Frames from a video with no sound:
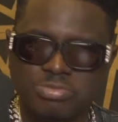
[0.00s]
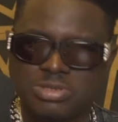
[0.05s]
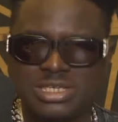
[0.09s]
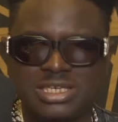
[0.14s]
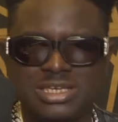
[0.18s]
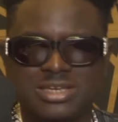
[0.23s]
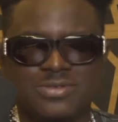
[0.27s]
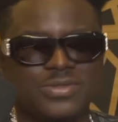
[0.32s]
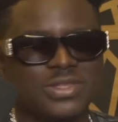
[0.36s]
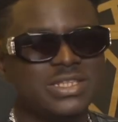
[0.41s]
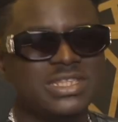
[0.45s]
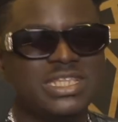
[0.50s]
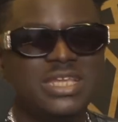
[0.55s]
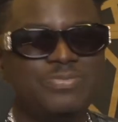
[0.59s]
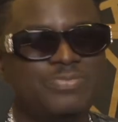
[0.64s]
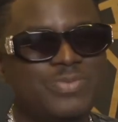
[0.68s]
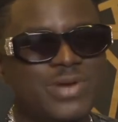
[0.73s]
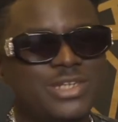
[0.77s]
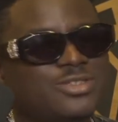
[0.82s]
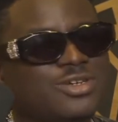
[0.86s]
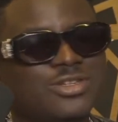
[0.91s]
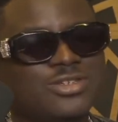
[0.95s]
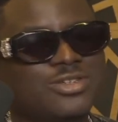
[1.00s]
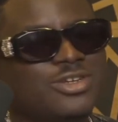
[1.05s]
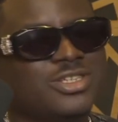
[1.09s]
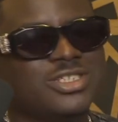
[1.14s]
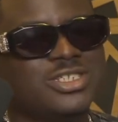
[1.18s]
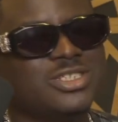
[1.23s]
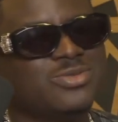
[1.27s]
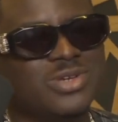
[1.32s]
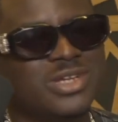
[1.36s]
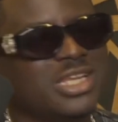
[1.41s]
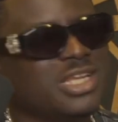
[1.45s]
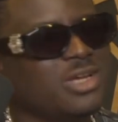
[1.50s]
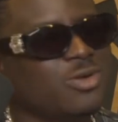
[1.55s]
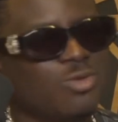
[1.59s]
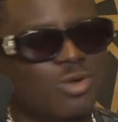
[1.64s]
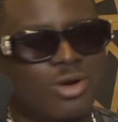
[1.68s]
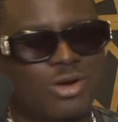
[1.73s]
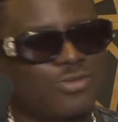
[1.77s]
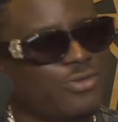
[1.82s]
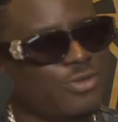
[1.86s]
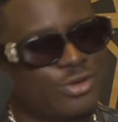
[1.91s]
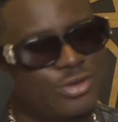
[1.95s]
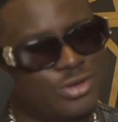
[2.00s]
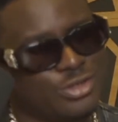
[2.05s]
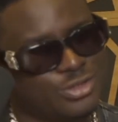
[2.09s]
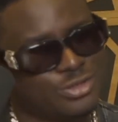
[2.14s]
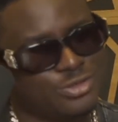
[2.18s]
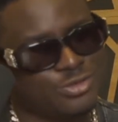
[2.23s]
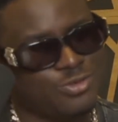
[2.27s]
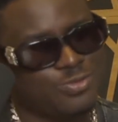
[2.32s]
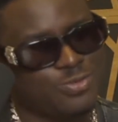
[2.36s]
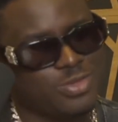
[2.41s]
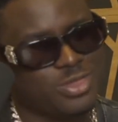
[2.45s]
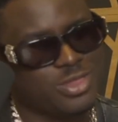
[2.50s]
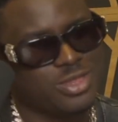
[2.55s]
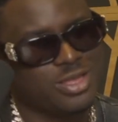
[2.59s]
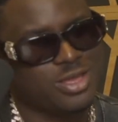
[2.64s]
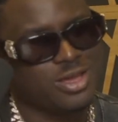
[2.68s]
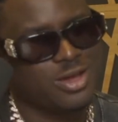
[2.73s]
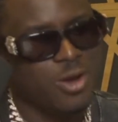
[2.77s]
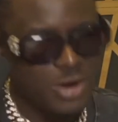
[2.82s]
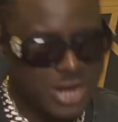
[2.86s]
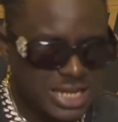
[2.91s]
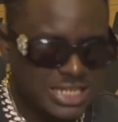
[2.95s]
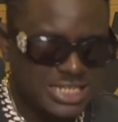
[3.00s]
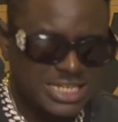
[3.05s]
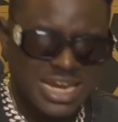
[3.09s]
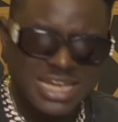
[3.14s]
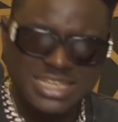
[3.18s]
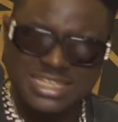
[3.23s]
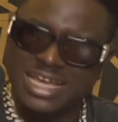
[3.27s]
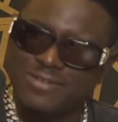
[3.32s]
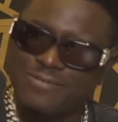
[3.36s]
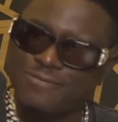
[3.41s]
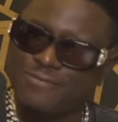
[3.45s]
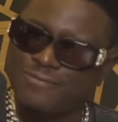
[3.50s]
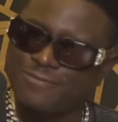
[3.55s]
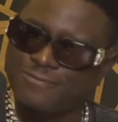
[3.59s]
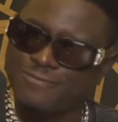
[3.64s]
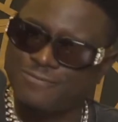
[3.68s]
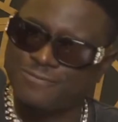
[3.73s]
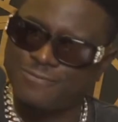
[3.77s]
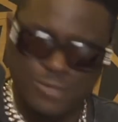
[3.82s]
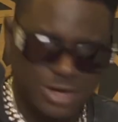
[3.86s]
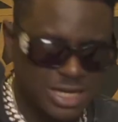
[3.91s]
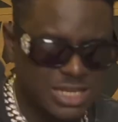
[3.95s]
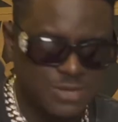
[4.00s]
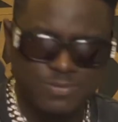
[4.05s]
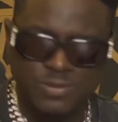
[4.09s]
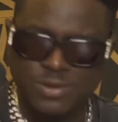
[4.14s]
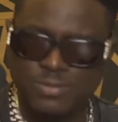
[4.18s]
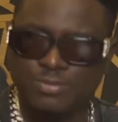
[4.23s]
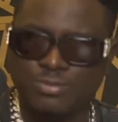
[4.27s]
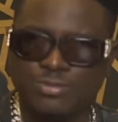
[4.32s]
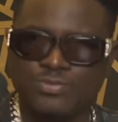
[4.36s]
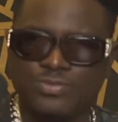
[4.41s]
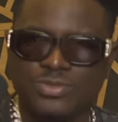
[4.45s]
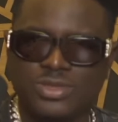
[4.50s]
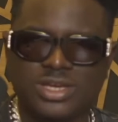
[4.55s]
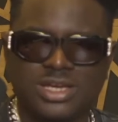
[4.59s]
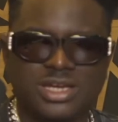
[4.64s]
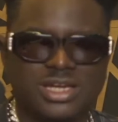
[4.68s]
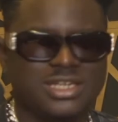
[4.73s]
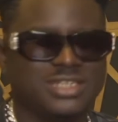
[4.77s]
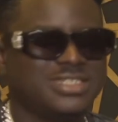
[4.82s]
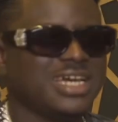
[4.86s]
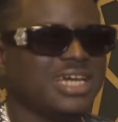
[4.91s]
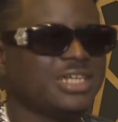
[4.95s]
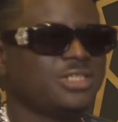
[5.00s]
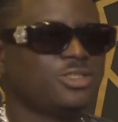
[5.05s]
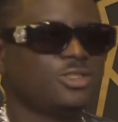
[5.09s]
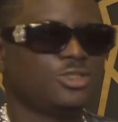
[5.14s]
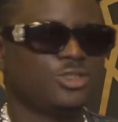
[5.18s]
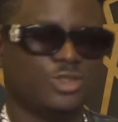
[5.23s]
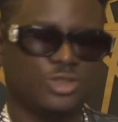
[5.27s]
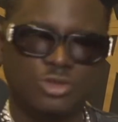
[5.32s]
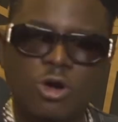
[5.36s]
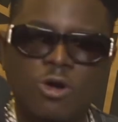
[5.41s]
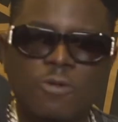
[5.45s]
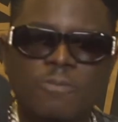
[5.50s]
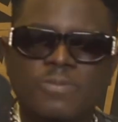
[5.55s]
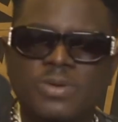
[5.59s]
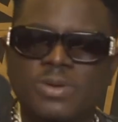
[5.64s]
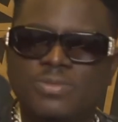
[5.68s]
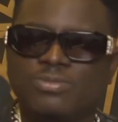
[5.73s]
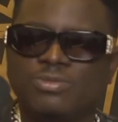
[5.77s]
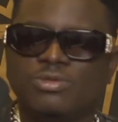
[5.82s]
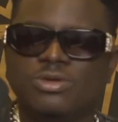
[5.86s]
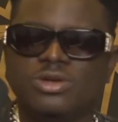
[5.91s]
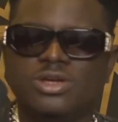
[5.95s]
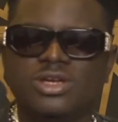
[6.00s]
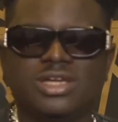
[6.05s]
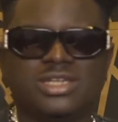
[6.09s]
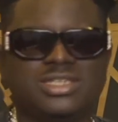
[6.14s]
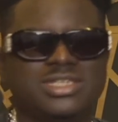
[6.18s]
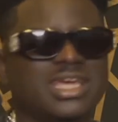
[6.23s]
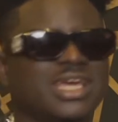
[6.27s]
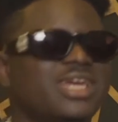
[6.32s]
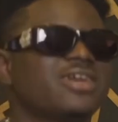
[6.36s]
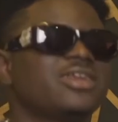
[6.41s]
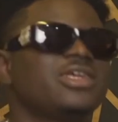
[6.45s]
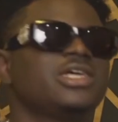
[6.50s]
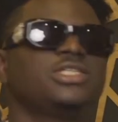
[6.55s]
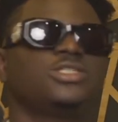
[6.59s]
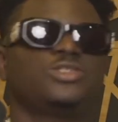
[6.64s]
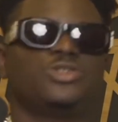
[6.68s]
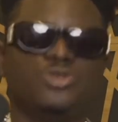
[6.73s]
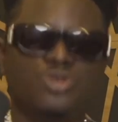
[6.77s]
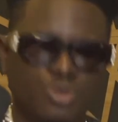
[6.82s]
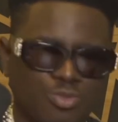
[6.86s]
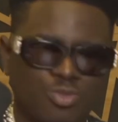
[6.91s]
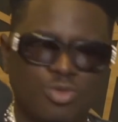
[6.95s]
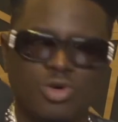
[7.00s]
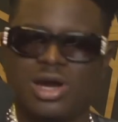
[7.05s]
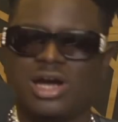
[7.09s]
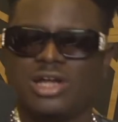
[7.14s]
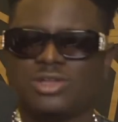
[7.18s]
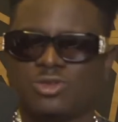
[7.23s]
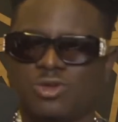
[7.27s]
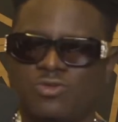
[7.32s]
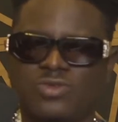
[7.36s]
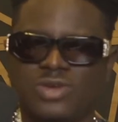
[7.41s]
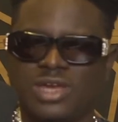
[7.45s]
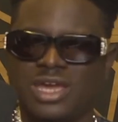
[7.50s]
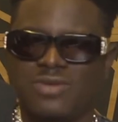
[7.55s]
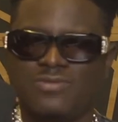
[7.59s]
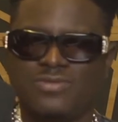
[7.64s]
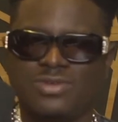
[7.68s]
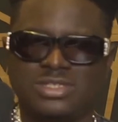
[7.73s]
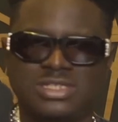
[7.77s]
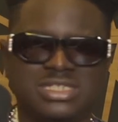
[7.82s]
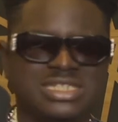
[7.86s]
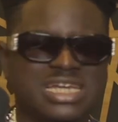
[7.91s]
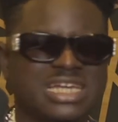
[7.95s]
See, depression doesn't really work for us. Nigerians are funny people. They are strong people. They create humor out of everything.